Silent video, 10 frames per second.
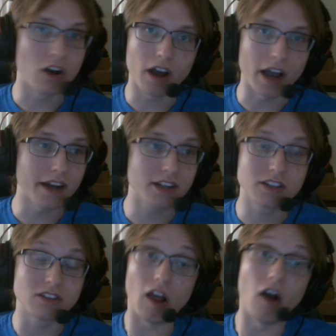I
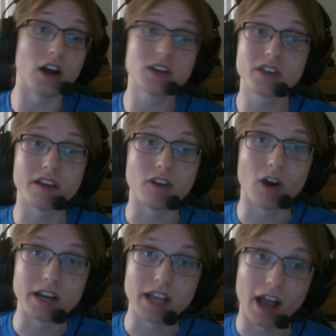honestly have no
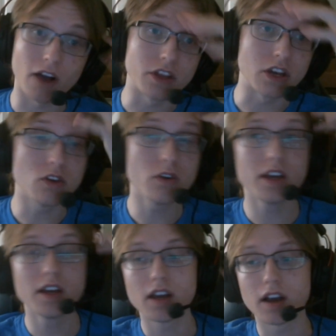idea how they do it,
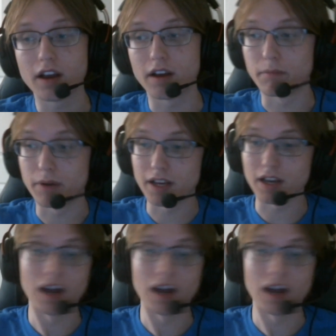but